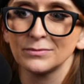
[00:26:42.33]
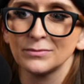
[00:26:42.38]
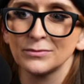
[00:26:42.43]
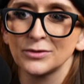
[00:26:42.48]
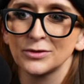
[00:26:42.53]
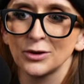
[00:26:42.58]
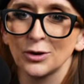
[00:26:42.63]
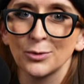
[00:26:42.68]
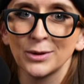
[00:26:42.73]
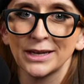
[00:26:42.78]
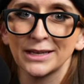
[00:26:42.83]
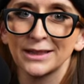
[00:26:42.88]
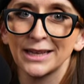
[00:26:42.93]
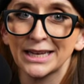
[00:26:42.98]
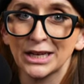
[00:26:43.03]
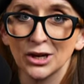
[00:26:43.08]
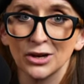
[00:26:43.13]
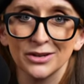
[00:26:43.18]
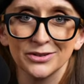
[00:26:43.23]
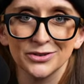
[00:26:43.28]
throwing in
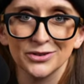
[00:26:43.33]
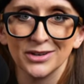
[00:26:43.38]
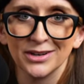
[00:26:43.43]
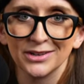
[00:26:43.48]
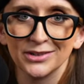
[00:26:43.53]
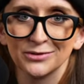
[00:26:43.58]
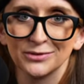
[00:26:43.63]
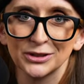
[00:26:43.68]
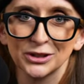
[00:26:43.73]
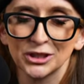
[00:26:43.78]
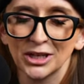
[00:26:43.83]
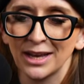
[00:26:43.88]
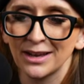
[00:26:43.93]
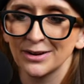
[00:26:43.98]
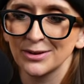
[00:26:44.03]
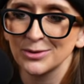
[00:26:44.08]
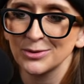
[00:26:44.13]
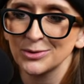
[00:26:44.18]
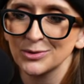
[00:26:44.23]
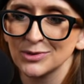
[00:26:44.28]
like contrast for
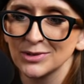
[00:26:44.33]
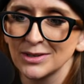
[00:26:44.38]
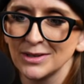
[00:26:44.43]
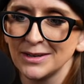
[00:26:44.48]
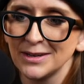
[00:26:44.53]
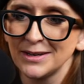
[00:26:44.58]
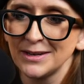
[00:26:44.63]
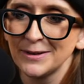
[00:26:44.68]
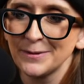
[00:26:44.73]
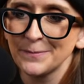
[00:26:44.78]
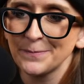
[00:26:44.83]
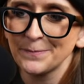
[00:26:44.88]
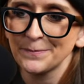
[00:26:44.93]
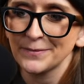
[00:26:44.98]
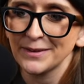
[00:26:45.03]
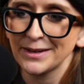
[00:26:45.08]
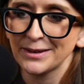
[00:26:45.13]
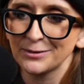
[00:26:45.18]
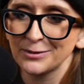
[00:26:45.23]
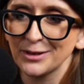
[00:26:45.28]
shadows,
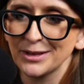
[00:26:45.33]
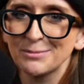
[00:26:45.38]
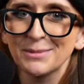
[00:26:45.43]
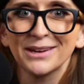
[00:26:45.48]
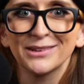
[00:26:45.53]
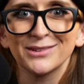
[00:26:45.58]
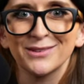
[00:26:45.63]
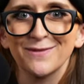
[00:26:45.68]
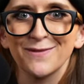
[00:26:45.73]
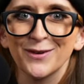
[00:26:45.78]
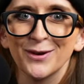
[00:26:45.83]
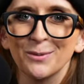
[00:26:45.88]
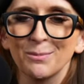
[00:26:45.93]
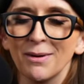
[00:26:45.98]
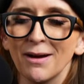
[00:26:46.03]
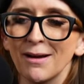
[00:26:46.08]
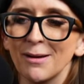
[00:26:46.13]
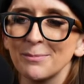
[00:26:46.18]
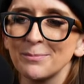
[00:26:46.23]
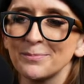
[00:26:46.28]
and it really makes the fur
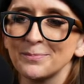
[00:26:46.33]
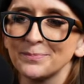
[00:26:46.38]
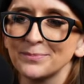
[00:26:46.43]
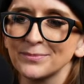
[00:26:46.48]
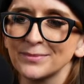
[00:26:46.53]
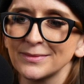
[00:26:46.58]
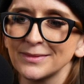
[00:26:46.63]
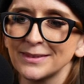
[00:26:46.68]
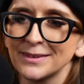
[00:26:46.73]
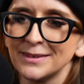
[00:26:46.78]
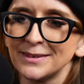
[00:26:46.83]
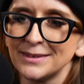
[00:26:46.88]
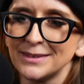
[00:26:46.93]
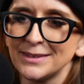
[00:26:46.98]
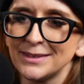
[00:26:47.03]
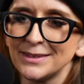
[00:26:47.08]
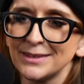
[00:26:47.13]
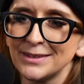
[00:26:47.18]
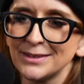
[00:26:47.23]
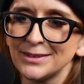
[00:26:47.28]
pop.
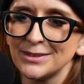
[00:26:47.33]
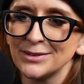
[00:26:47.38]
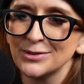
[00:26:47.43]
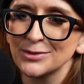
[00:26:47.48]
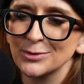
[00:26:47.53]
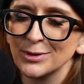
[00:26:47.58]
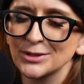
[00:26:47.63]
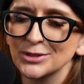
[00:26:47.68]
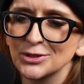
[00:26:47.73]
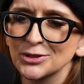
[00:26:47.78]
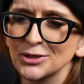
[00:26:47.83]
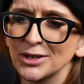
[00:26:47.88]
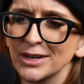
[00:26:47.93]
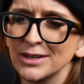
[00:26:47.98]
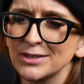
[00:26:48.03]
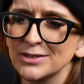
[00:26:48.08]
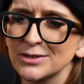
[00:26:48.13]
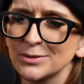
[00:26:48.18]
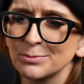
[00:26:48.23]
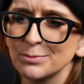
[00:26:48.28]
So I just
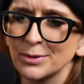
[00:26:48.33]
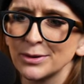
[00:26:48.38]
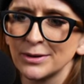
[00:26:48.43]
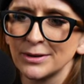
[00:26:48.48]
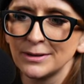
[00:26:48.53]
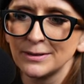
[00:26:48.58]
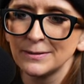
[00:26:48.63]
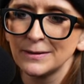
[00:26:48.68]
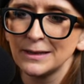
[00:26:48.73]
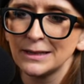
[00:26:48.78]
tried to put